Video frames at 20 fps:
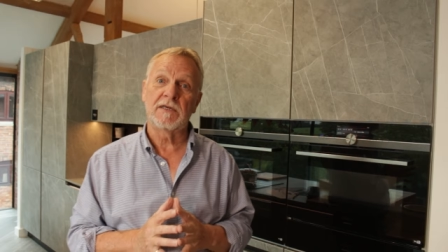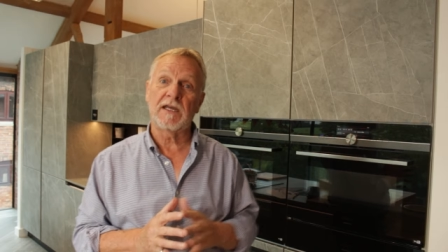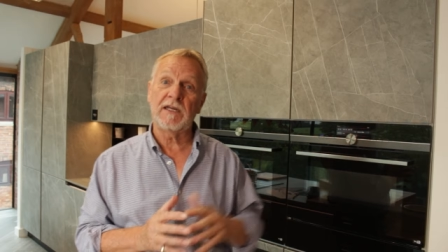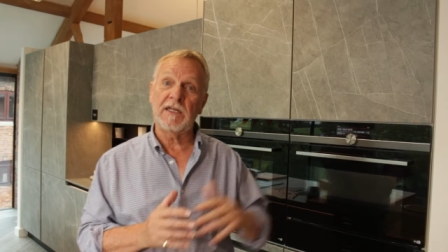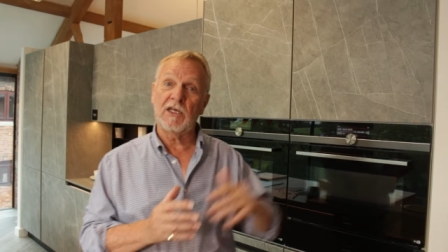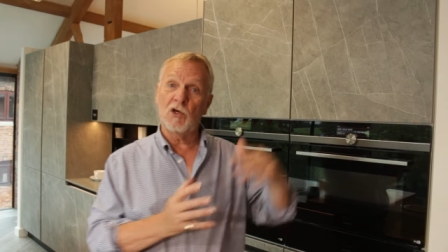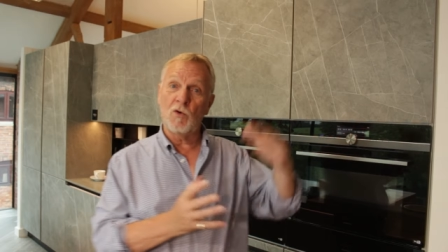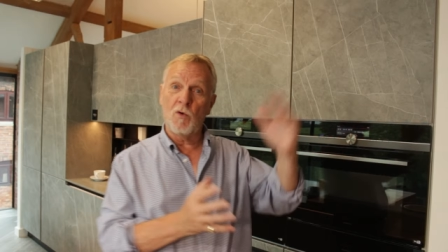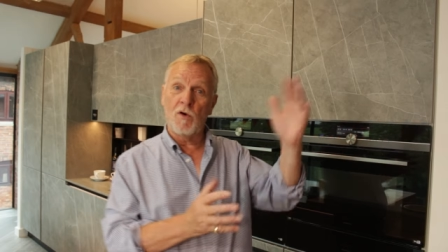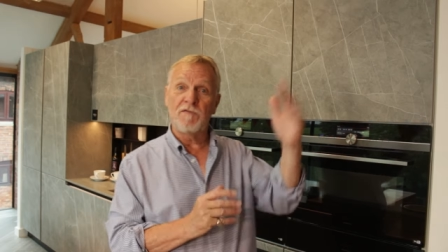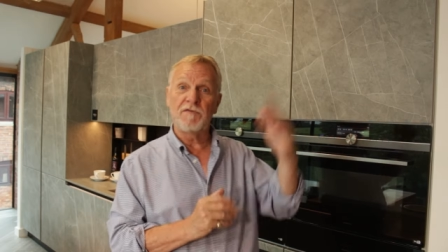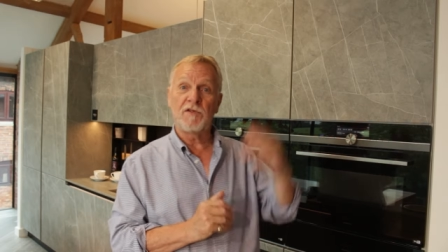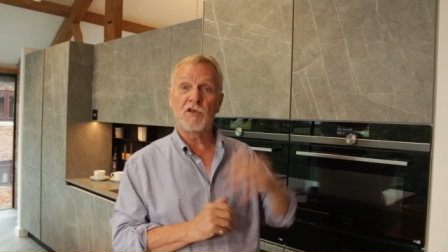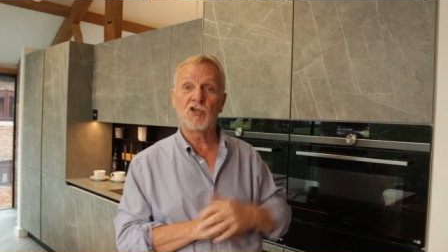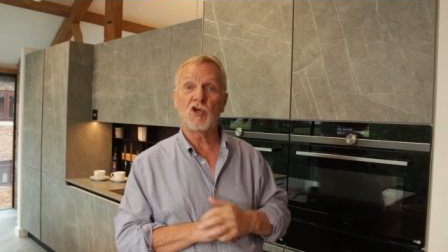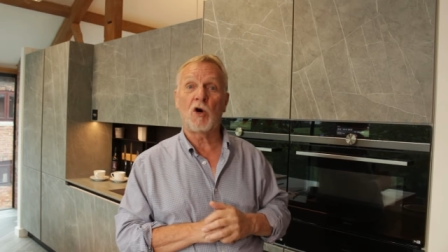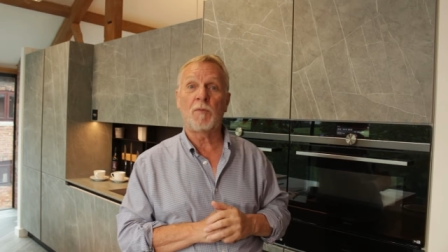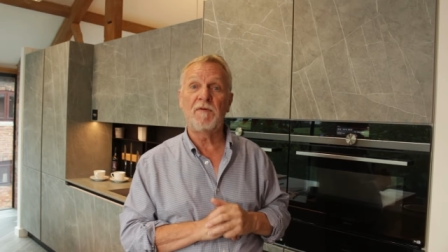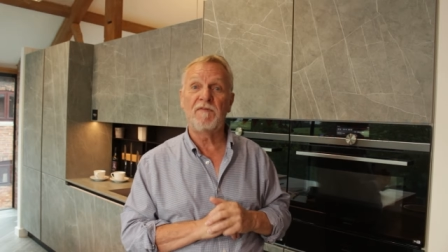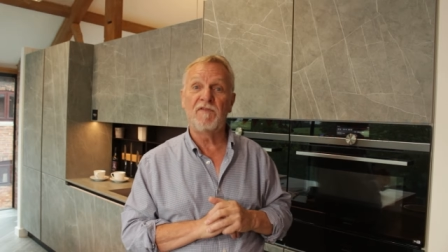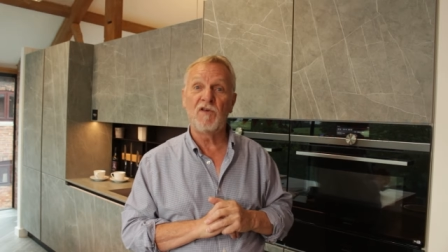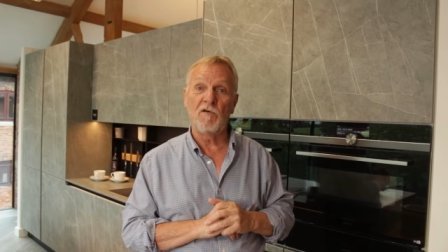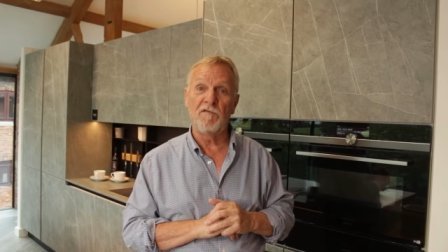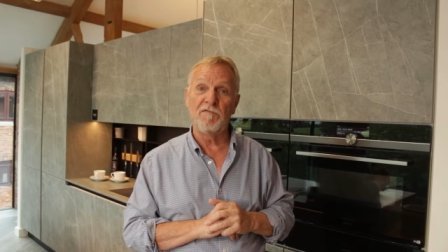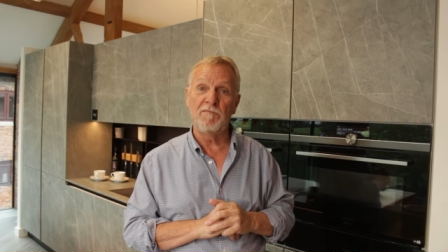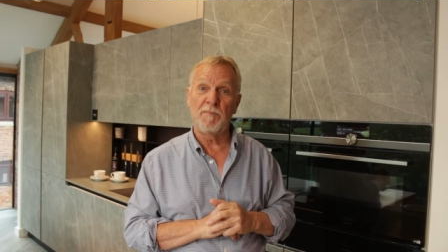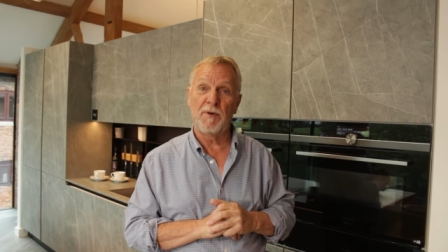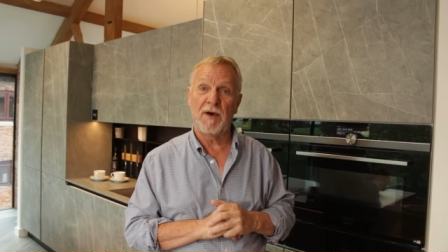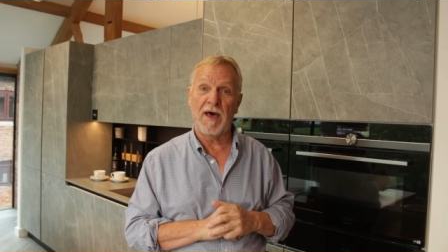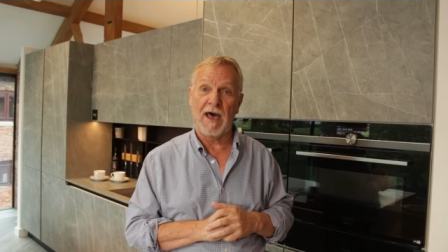Can it go over the top of the
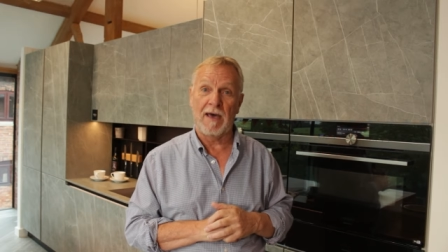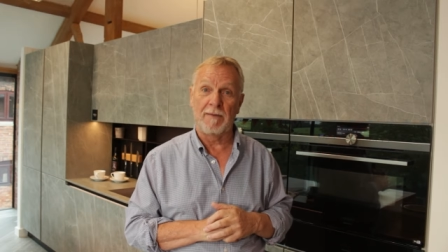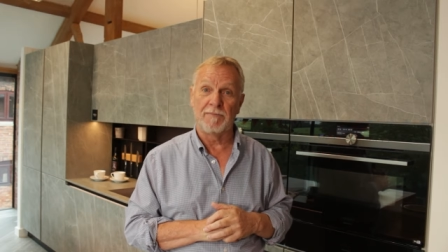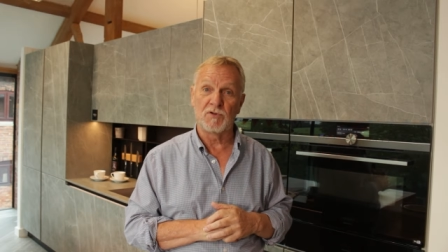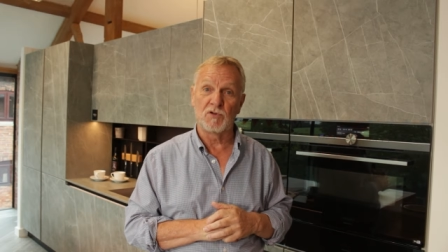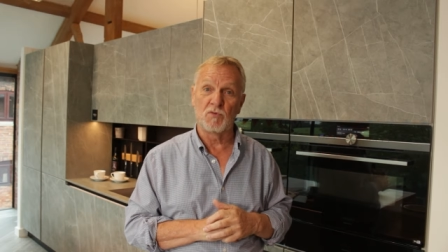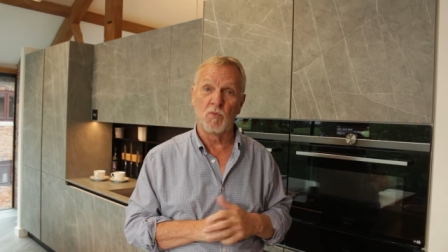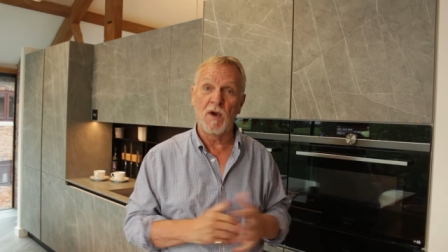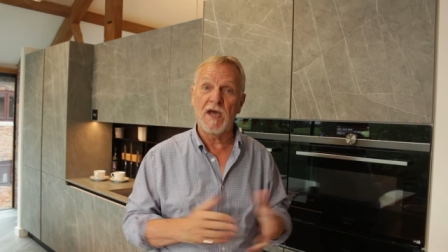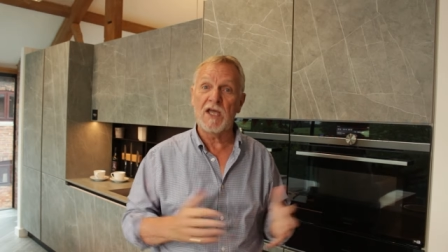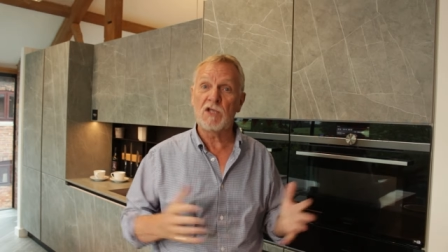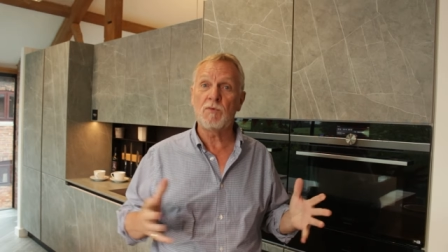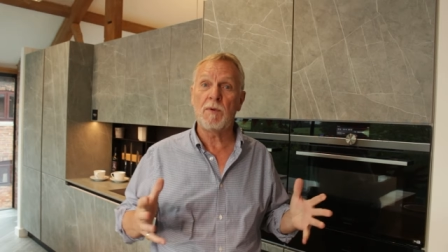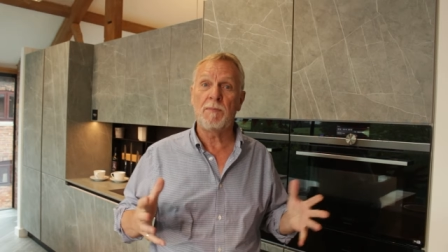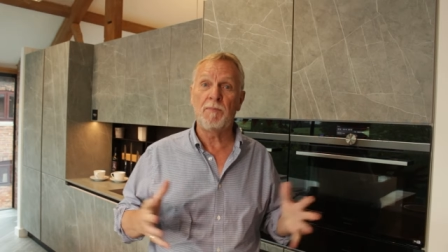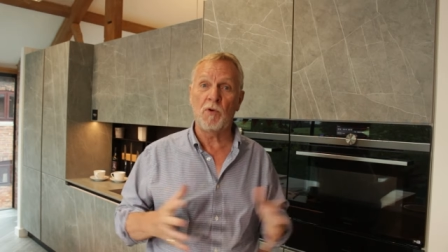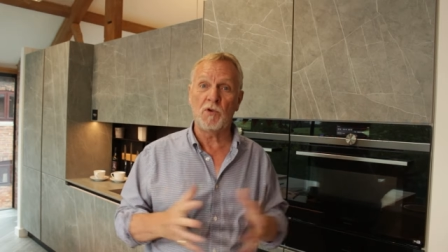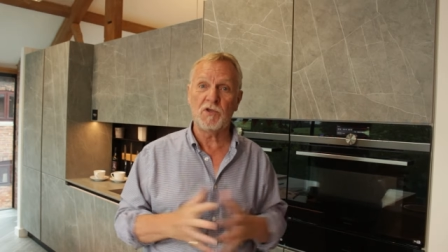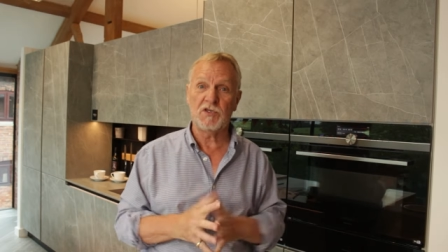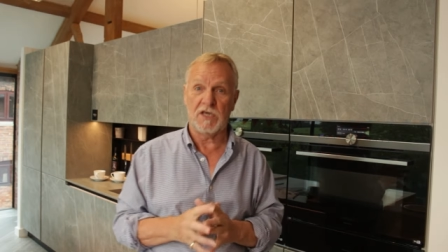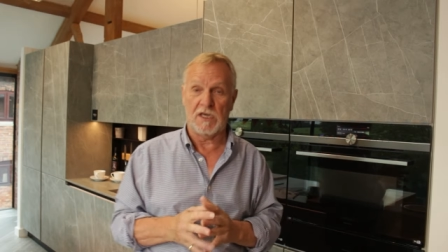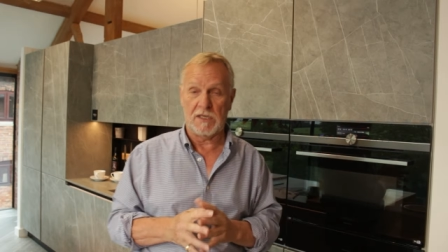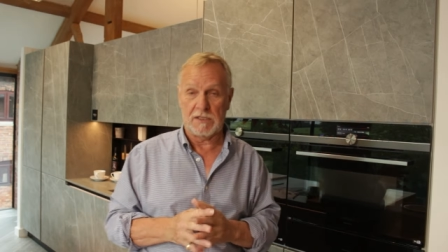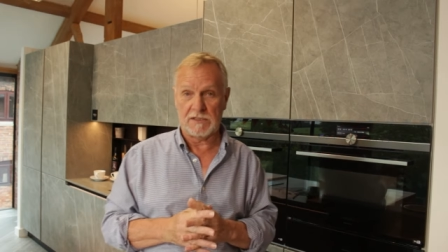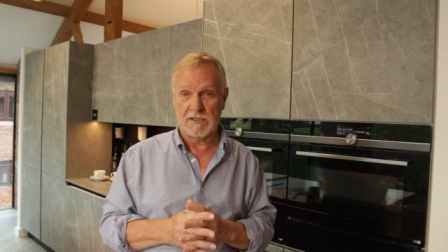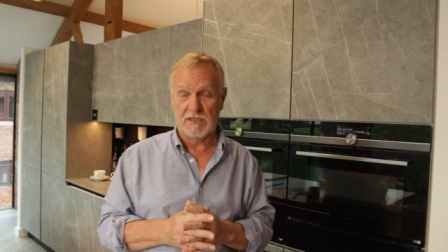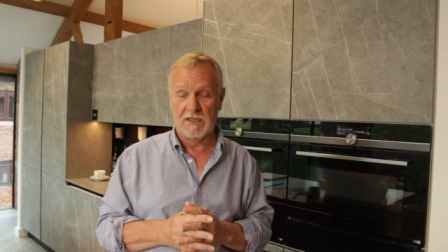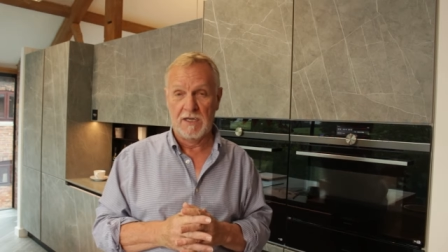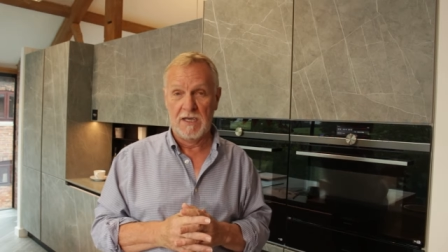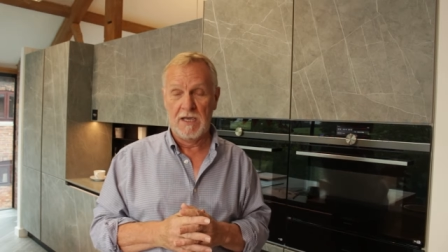oven perhaps? Where do we put
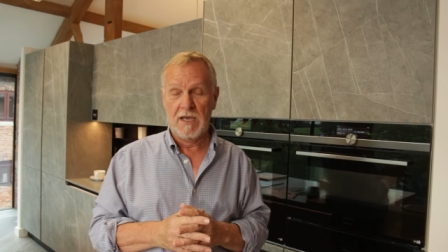it?